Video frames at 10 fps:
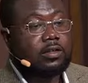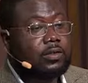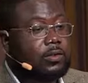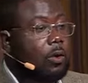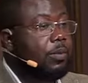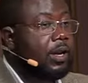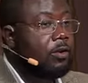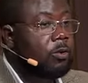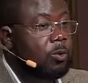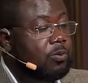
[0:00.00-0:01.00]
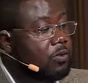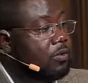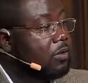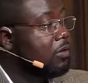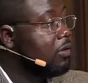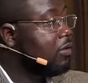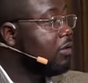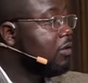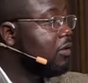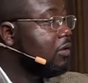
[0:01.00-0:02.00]
so many groups.
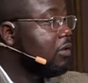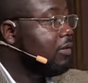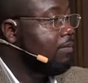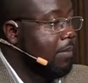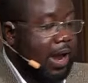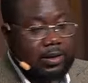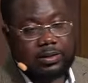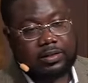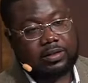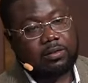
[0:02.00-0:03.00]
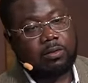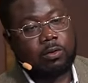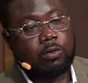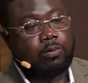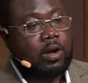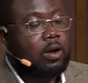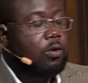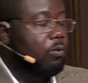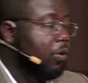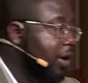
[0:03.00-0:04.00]
Men's group,
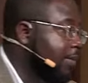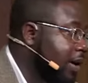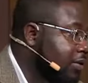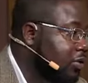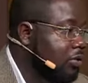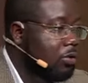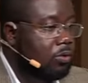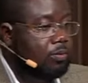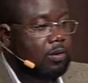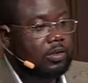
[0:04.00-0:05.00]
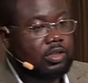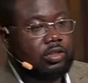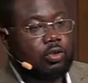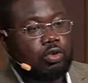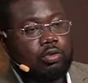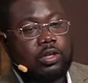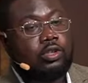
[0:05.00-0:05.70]
women's group, children,